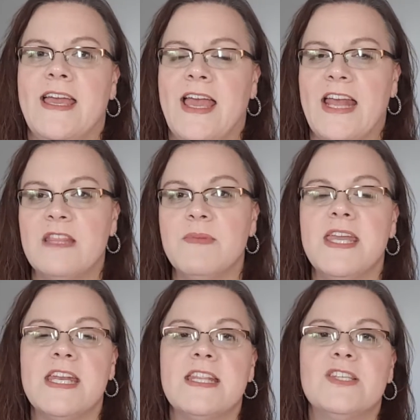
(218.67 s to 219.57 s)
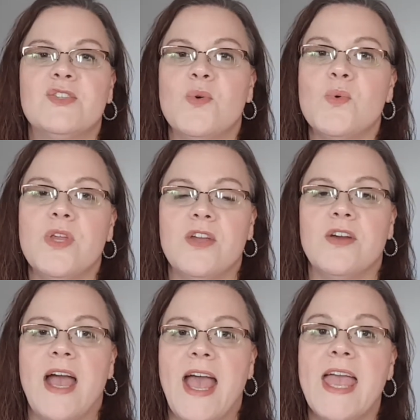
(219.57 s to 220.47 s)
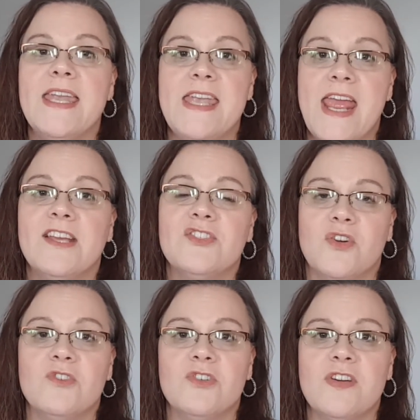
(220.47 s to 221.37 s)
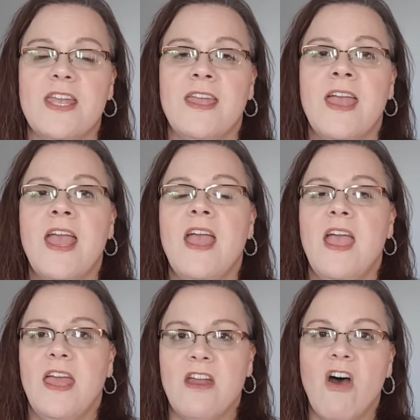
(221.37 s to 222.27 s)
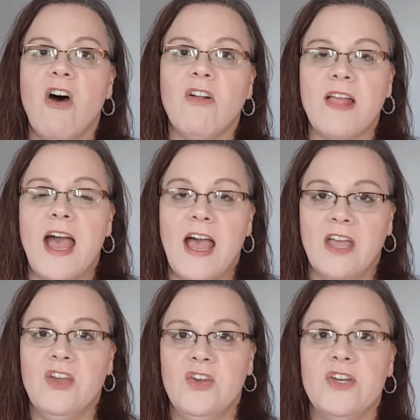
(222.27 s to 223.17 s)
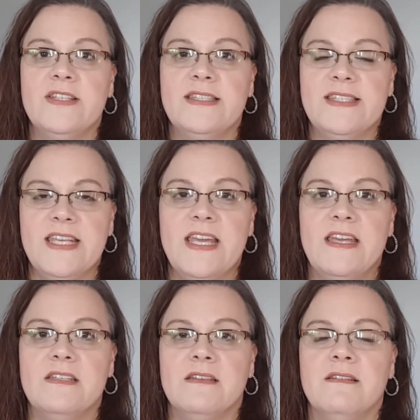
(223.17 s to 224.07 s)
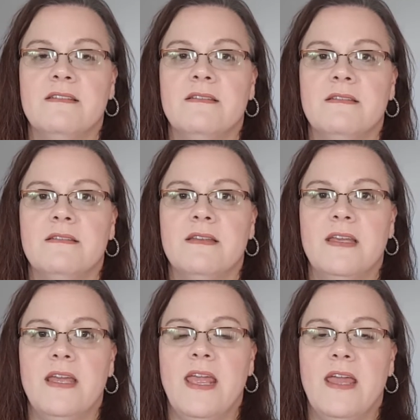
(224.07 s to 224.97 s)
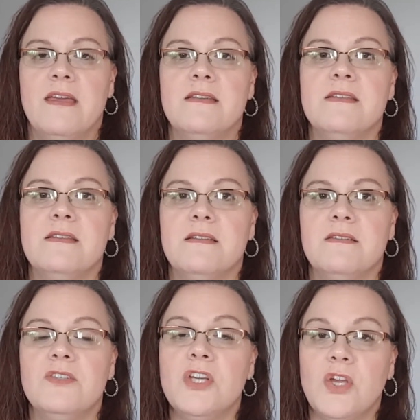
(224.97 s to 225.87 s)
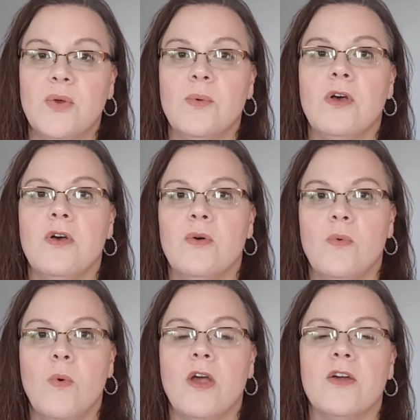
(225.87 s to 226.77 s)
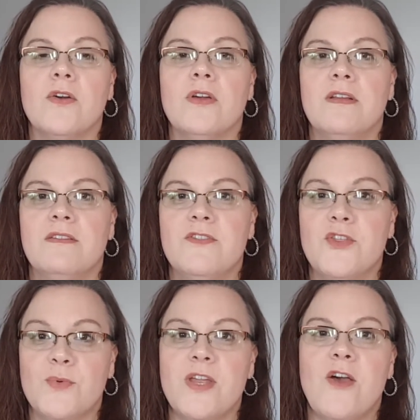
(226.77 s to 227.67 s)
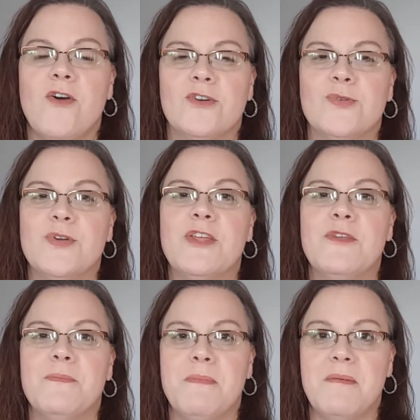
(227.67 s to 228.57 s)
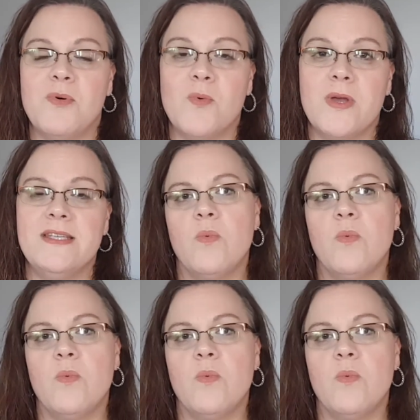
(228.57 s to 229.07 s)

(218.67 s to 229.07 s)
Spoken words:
At the beginning of this school year, I had neck surgery, and all I could sit and do were the 3 R's with my boys.